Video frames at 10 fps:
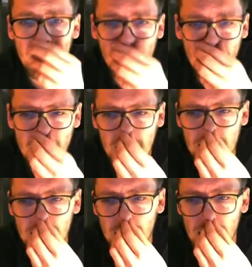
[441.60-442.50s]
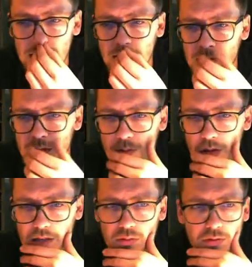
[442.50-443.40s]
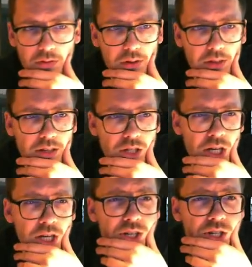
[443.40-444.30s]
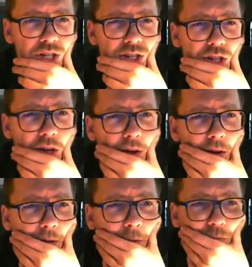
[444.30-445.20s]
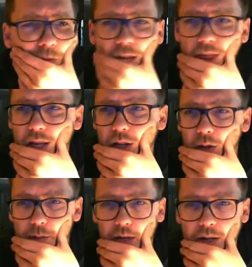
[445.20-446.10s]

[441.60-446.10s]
that makes sense. So let's revert the changes. Hit the close button.